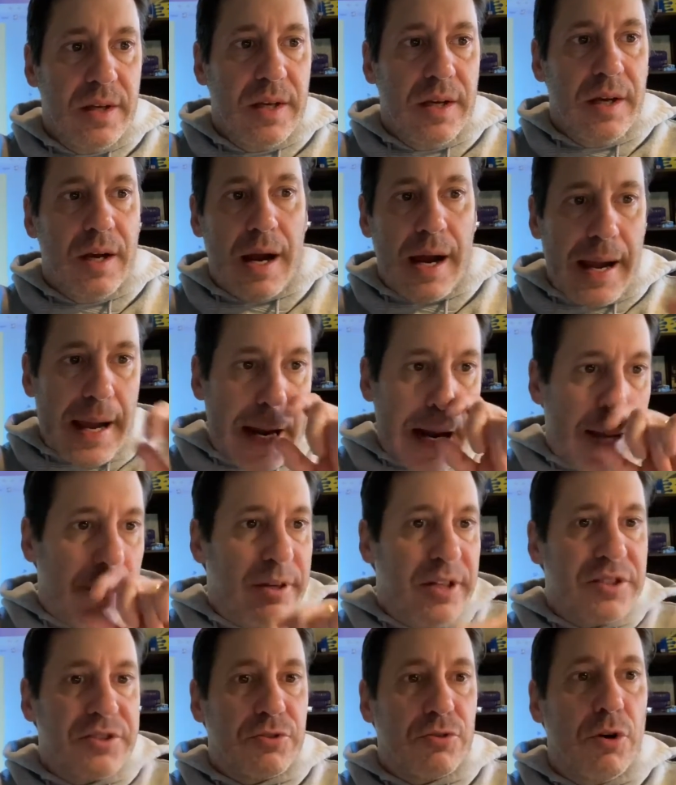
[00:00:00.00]
All right, and I'm
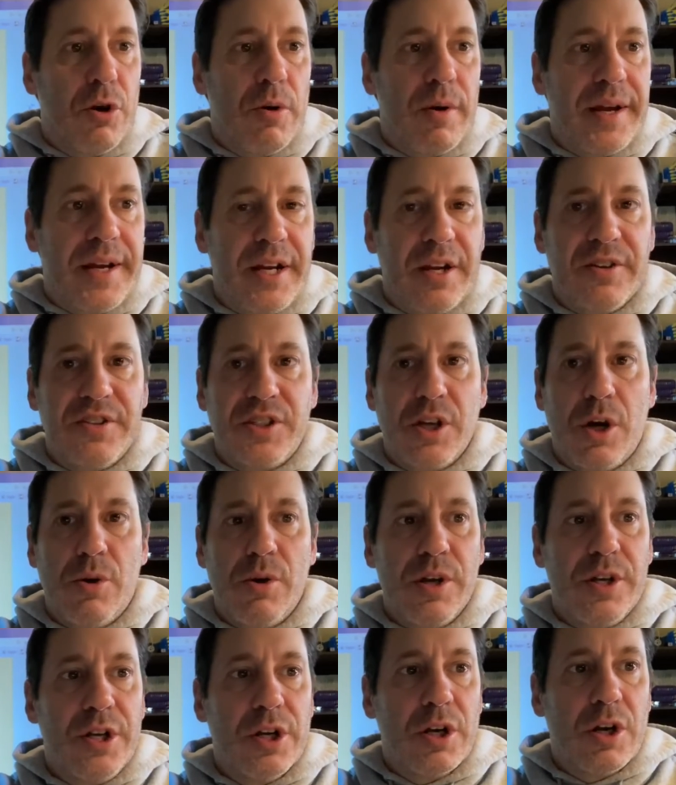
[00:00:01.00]
gonna scroll right here.
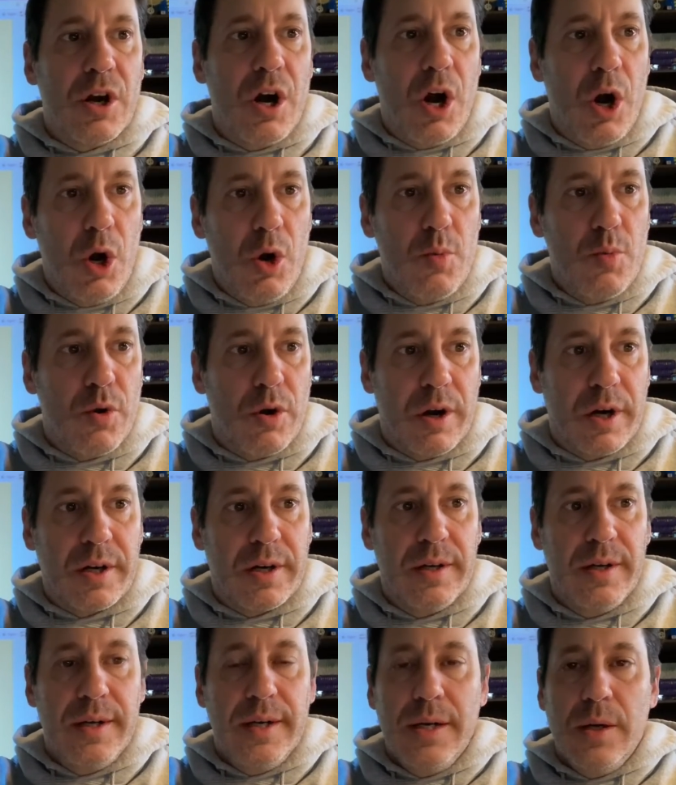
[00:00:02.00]
So your homework,
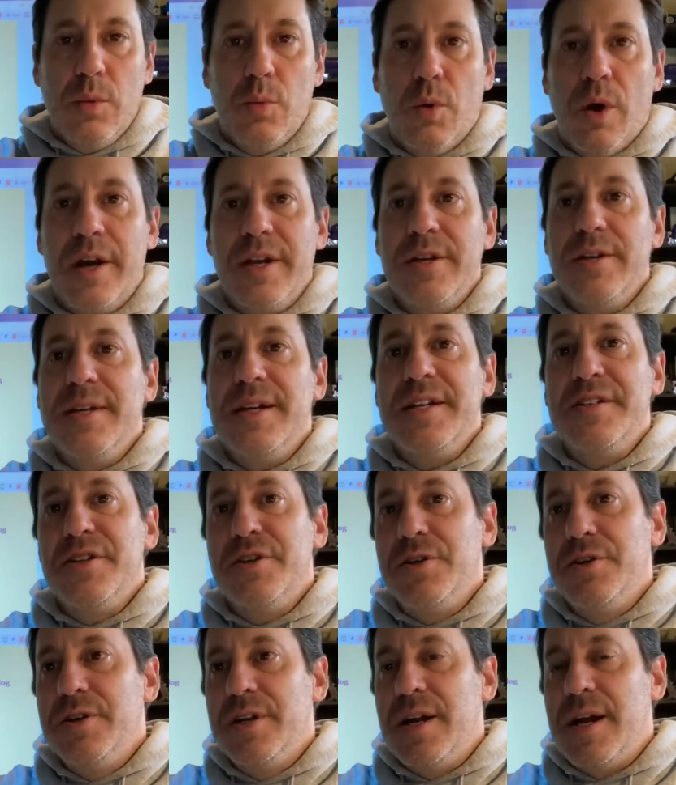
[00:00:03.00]
what you need to
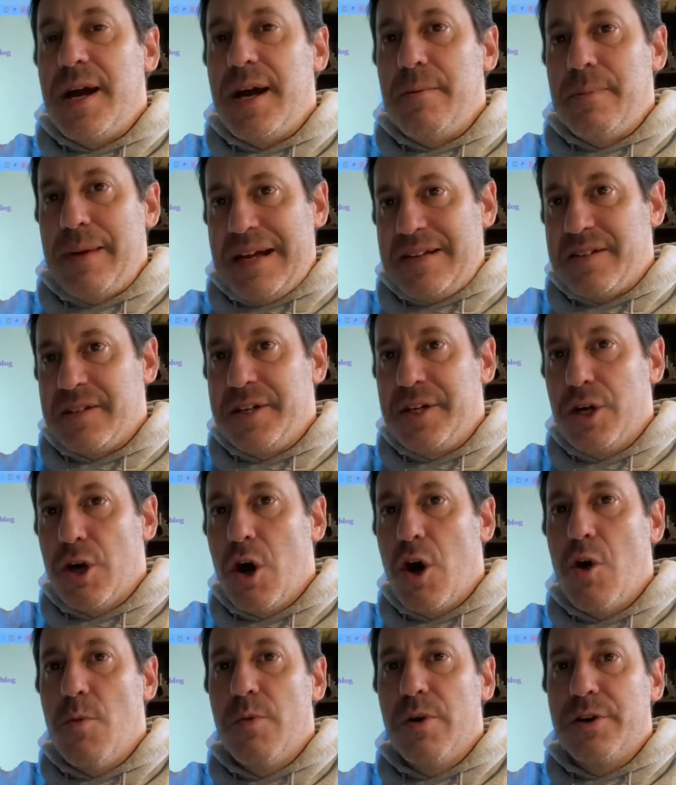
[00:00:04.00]
do today, basically your
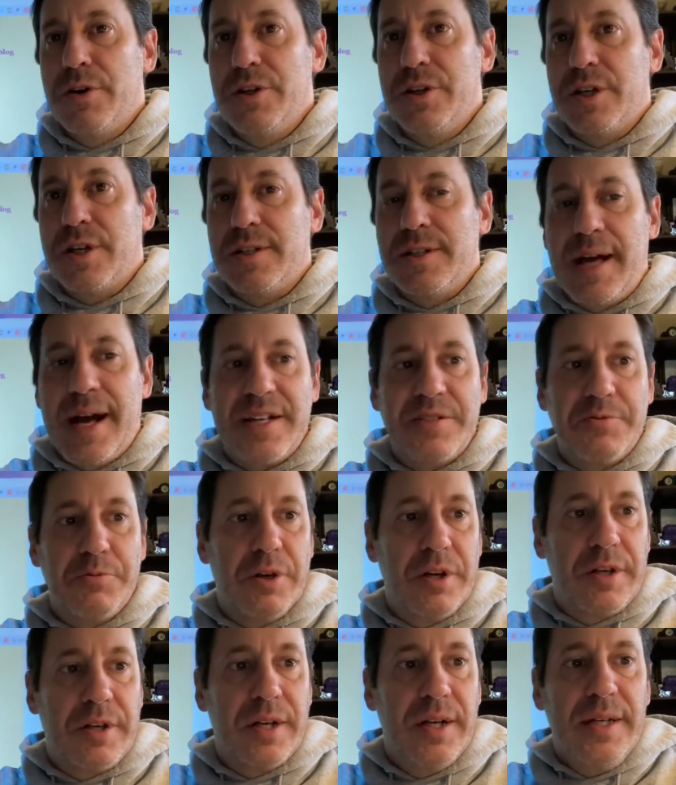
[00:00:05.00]
homework or your
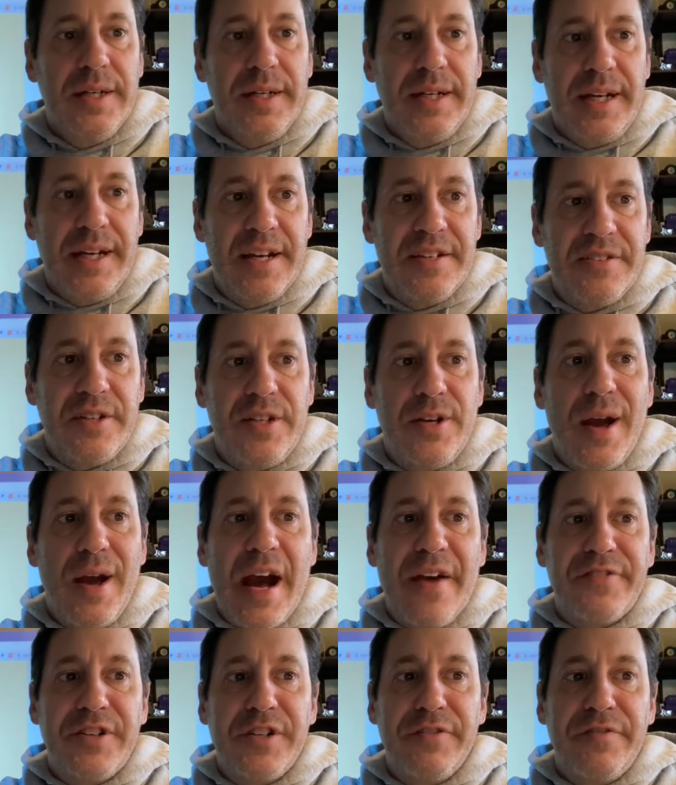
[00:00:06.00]
classwork, is you
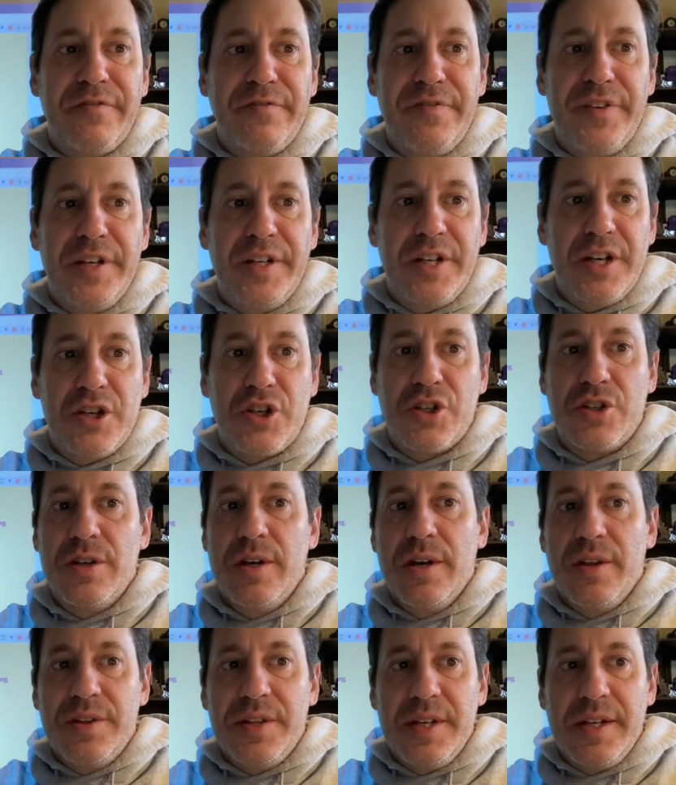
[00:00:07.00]
have to finish
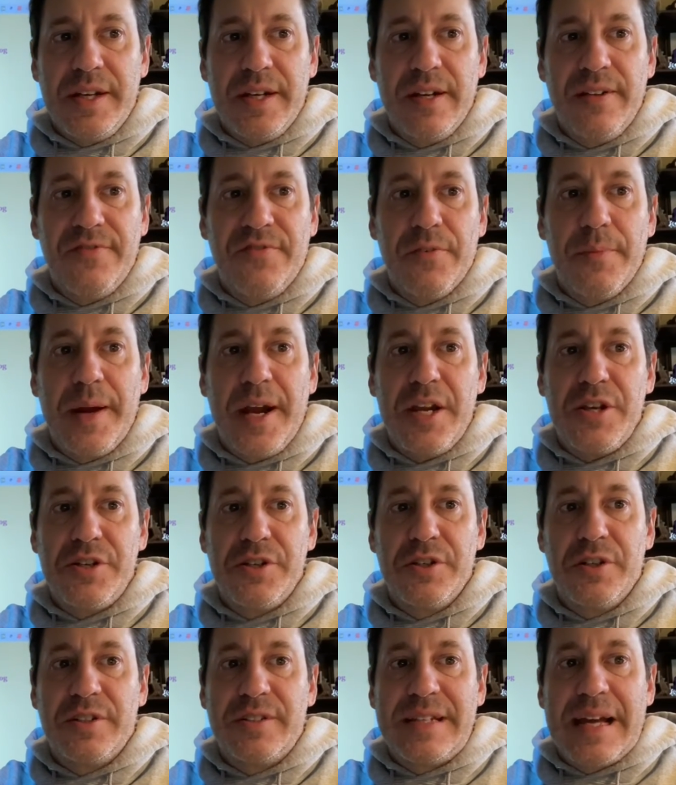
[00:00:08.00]
the
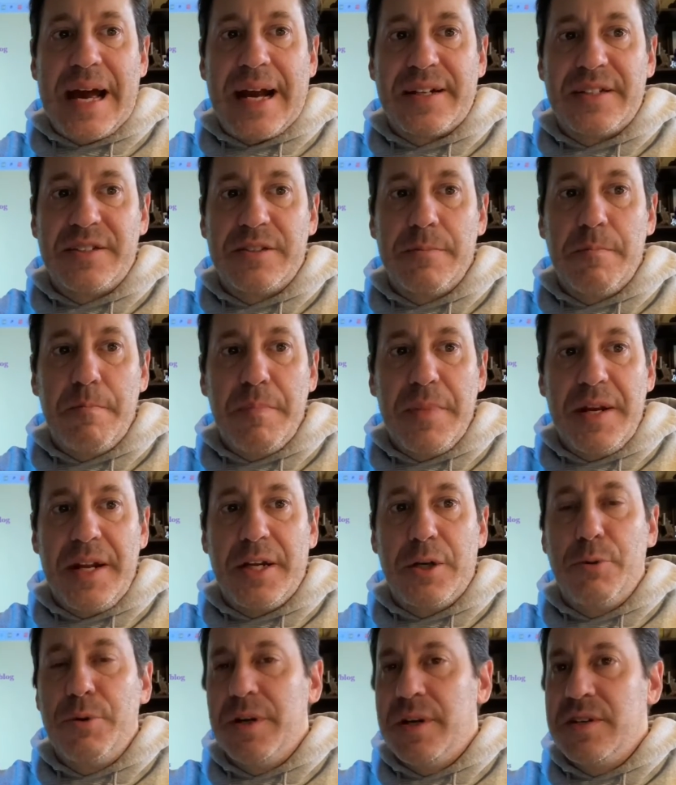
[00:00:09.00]
informational text mini
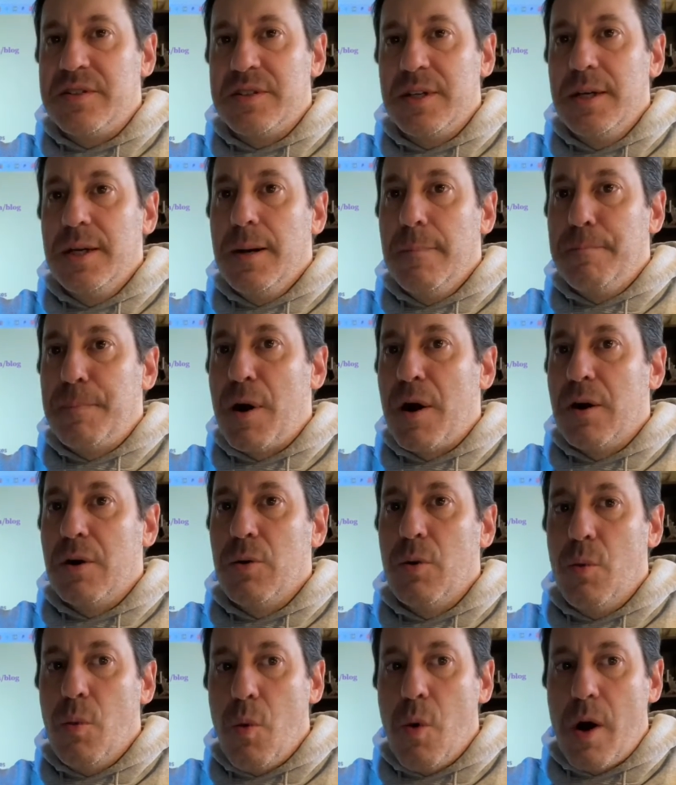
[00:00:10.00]
quiz
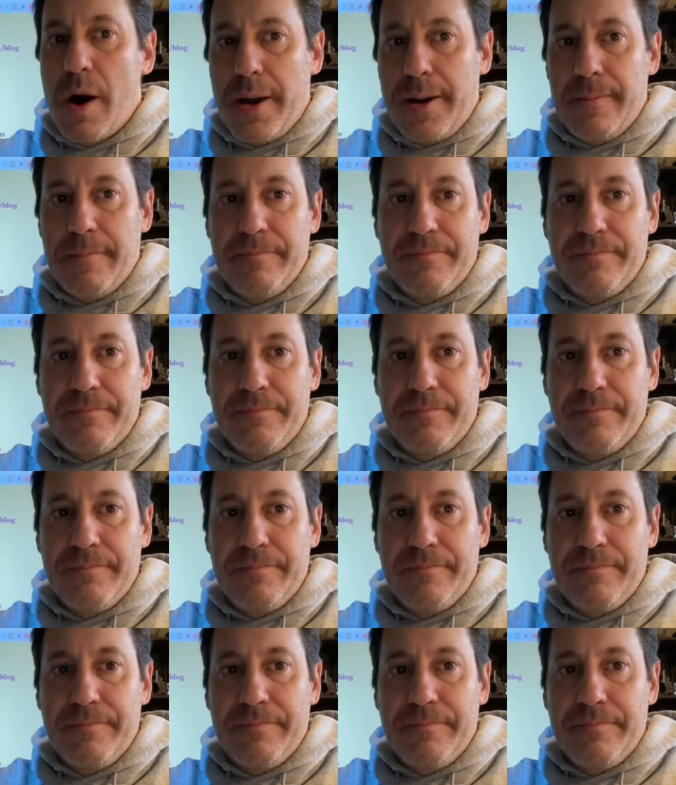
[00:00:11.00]
part one,